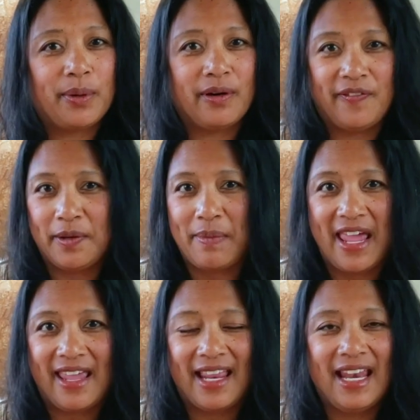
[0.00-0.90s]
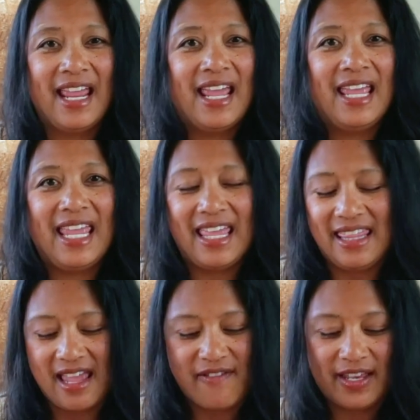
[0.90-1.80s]
perfect bacon in
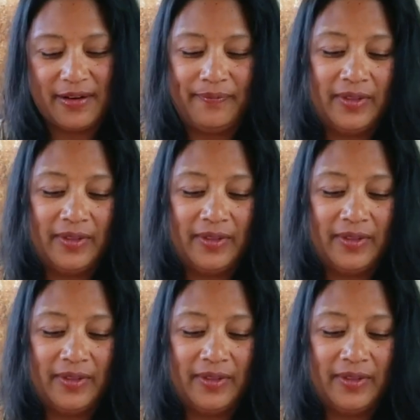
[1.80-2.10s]
the oven.